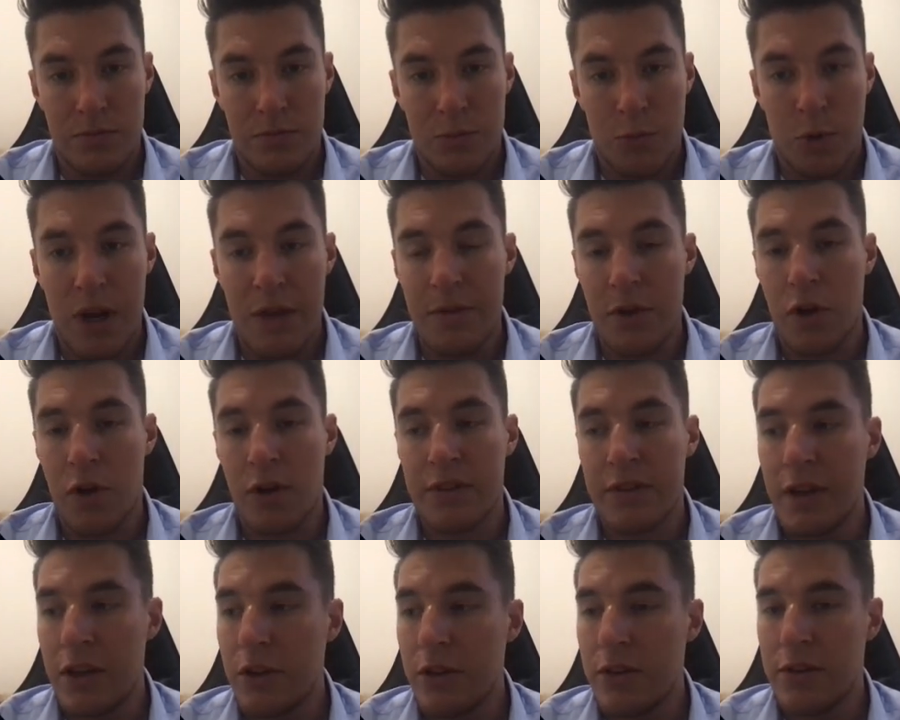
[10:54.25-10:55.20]
Whatever
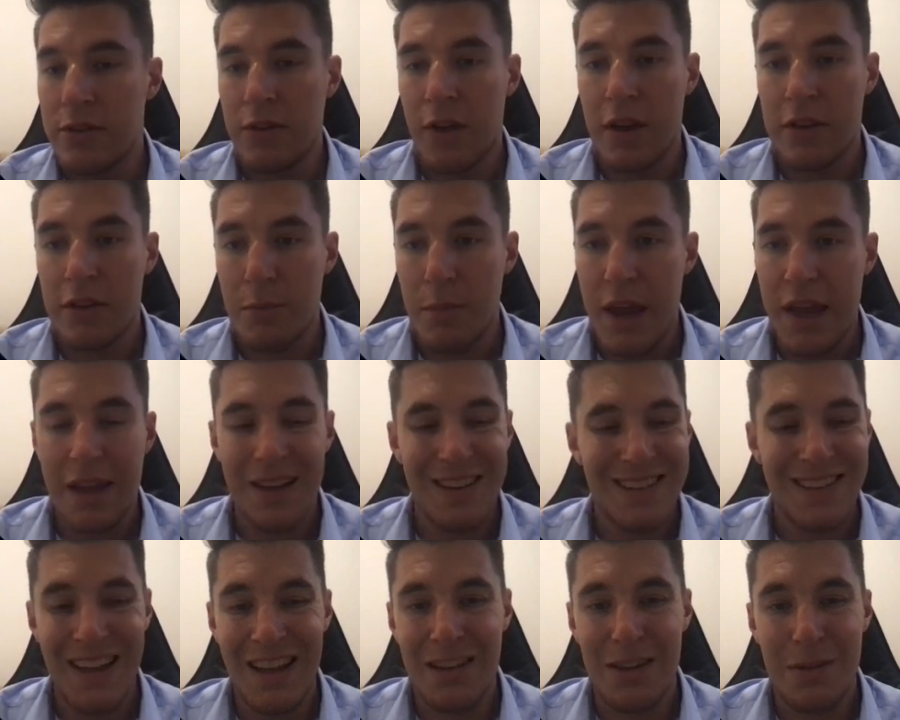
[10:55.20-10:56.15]
content you decide to
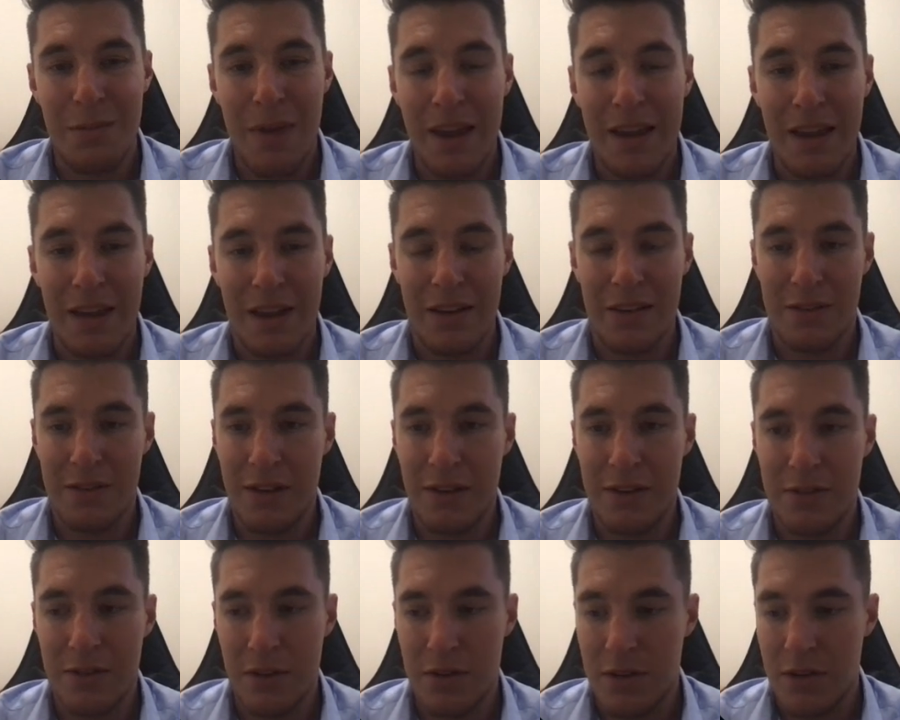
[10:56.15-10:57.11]
need to make it
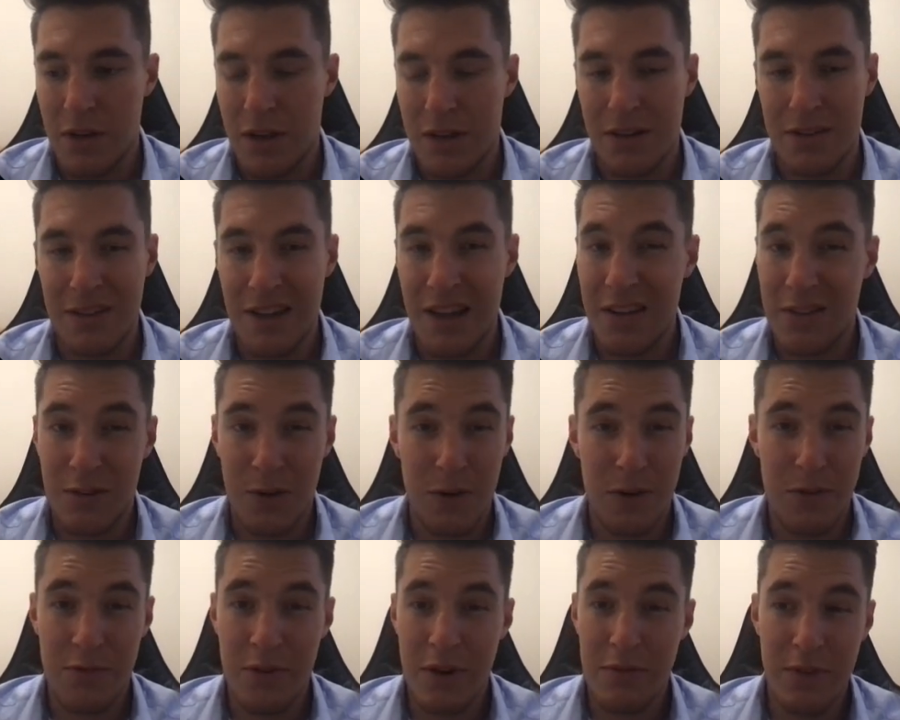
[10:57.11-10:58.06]
consistent. Like I said, 2 to
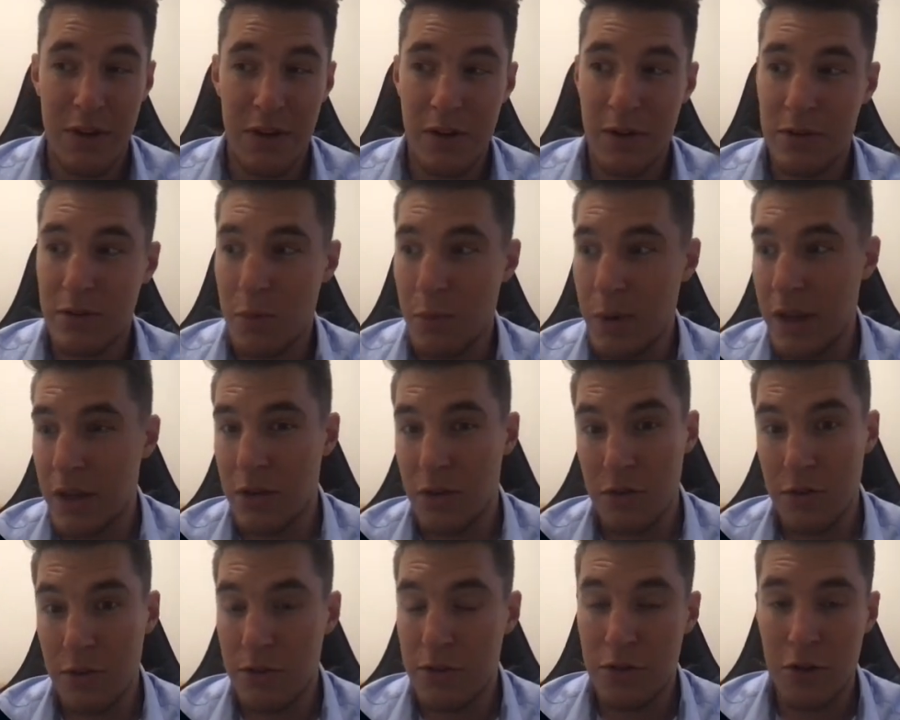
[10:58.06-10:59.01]
3 videos a week on
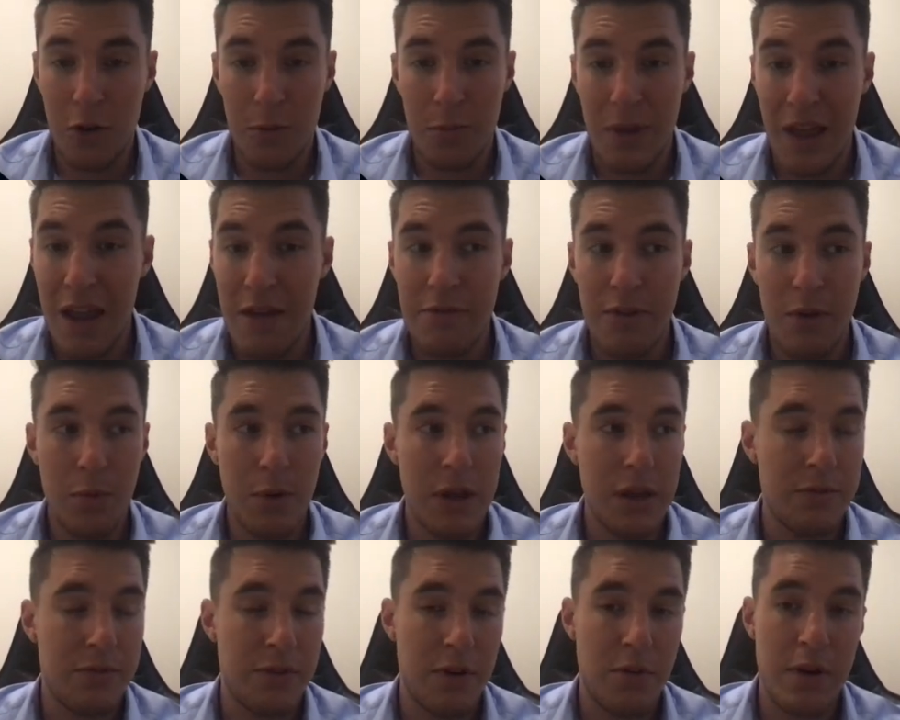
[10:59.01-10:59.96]
YouTube, every
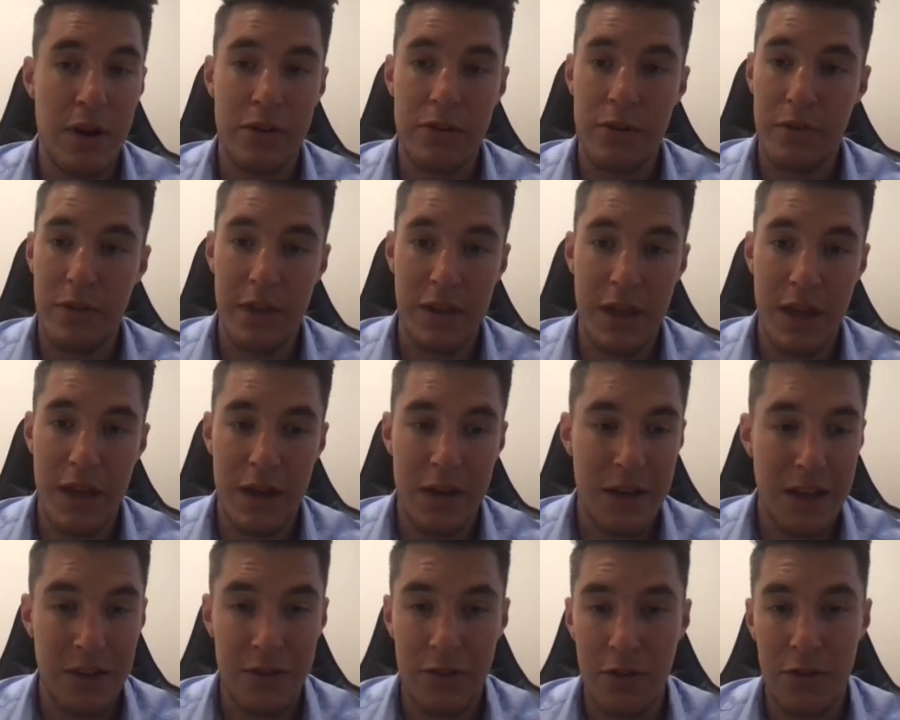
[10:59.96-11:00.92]
week for the rest of the year.
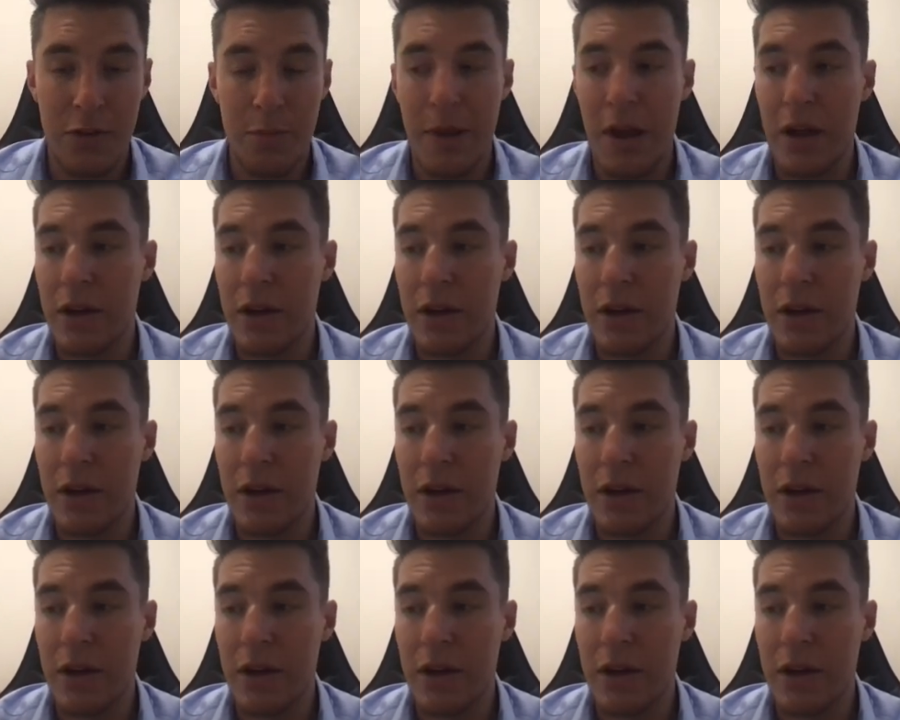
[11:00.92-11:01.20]
It's just about